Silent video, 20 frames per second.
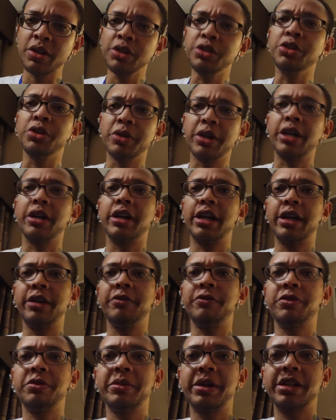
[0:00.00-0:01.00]
So yeah,
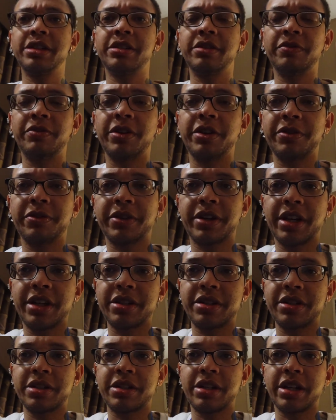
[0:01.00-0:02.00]
information
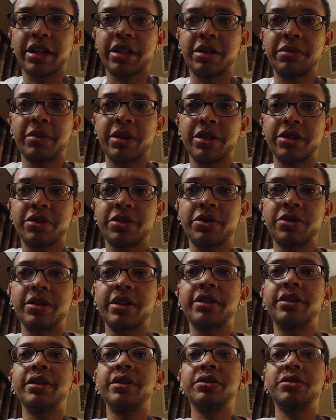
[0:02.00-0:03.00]
verification check to make sure
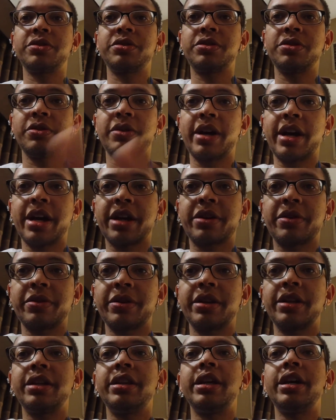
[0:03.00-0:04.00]
that things are still
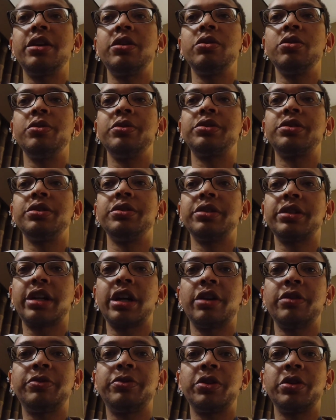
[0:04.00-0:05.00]
accurate and that you know what to look
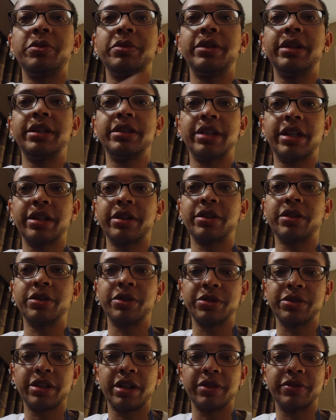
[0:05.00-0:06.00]
out for when they take their
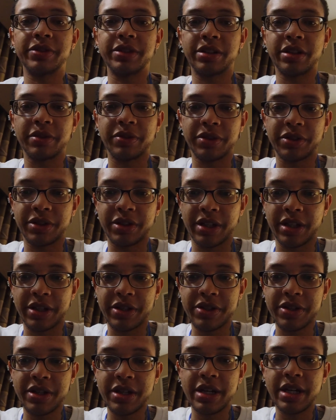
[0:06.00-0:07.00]
clothes off and stuff on
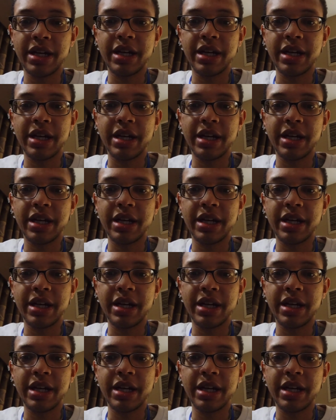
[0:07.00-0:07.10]
stage.